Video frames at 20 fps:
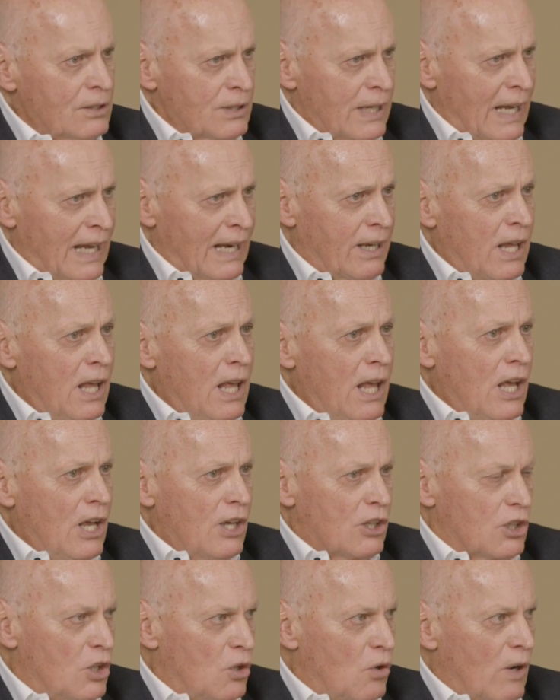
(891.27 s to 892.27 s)
And
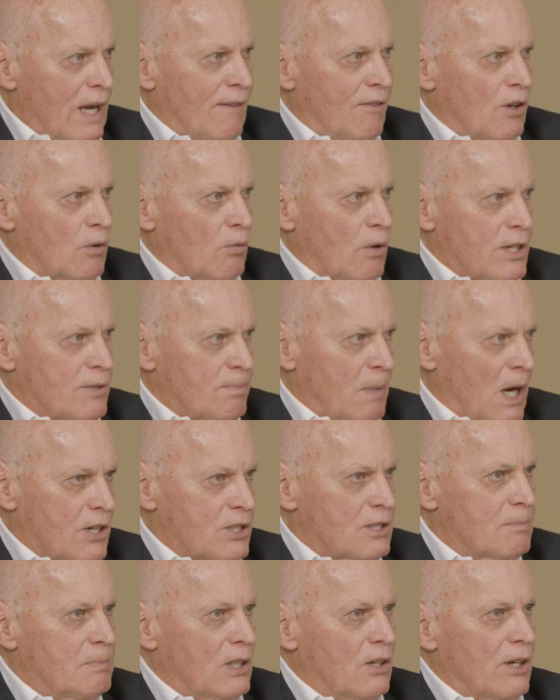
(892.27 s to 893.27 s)
you have a
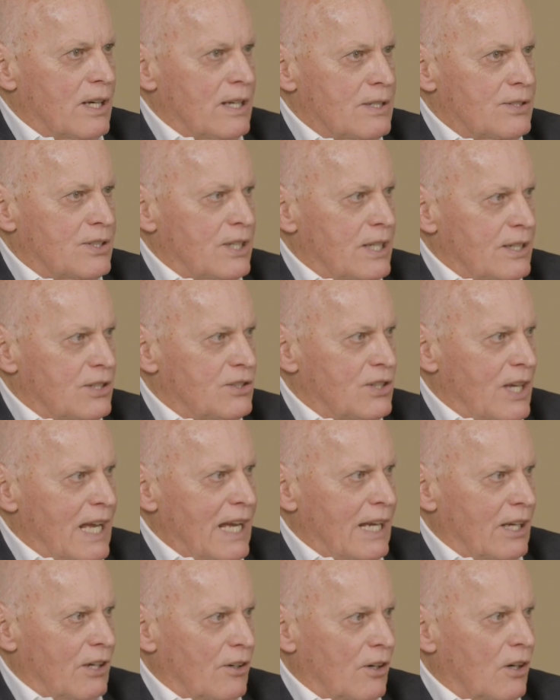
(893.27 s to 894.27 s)
responsibility as the
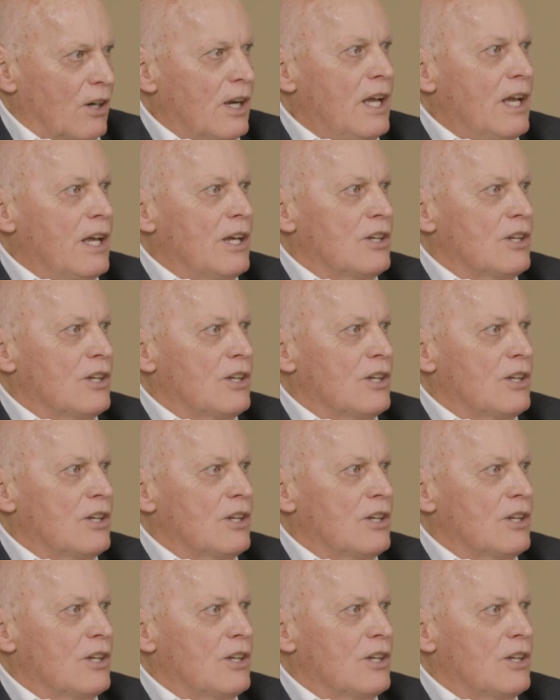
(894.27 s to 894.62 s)
executor